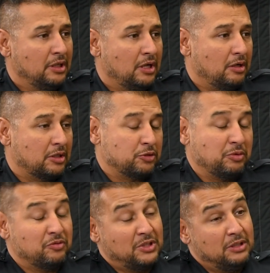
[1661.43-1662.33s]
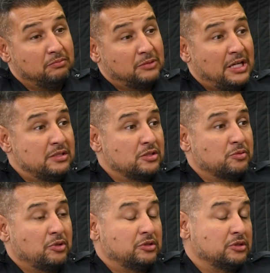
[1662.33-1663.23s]
because we've seen
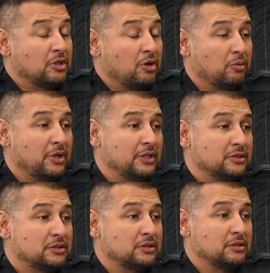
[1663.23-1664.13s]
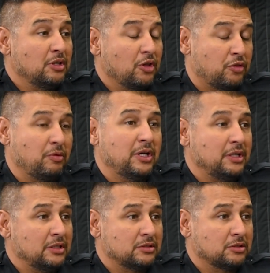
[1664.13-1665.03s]
cases where it's not always a
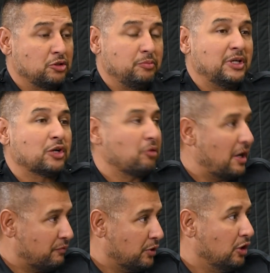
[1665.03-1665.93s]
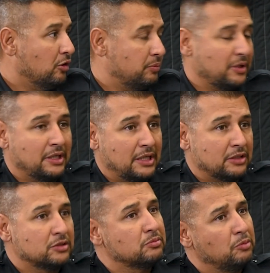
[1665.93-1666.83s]
threat, it could be a cry for help. And
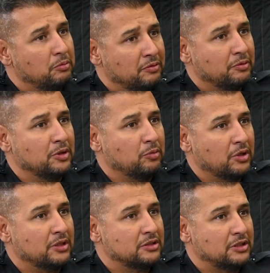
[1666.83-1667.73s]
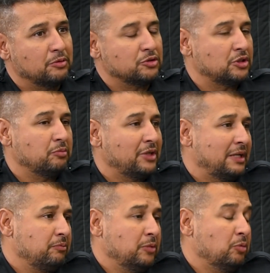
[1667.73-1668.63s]
that's what we really want to distinguish. And
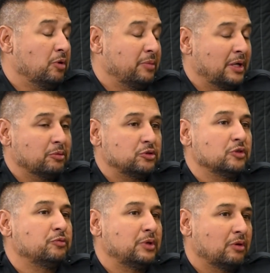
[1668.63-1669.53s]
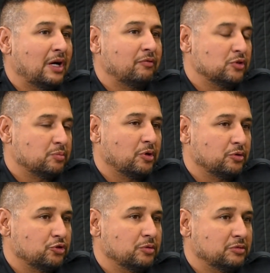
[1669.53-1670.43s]
we won't be able to if we don't have those
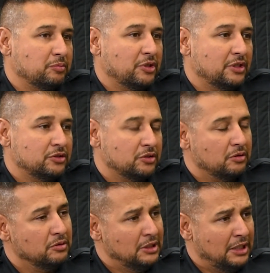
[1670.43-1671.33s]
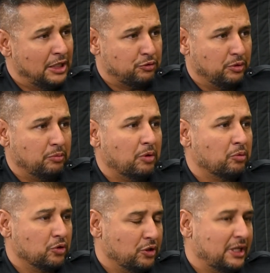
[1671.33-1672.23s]
partnerships in place. So that's really what
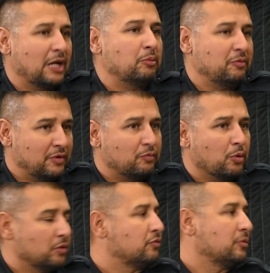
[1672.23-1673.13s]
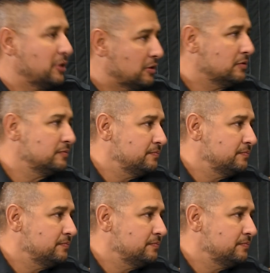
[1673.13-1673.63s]
we're looking at moving forward from here.